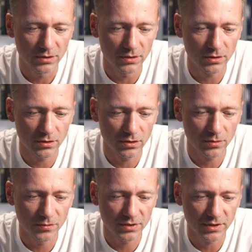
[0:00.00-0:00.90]
the
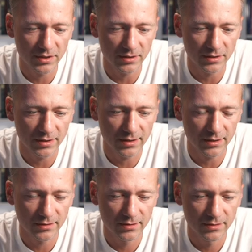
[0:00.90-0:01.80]
arms and
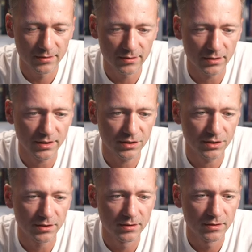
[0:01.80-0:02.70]
get, uh,
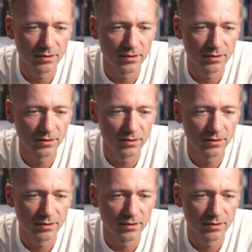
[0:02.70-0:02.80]
actually,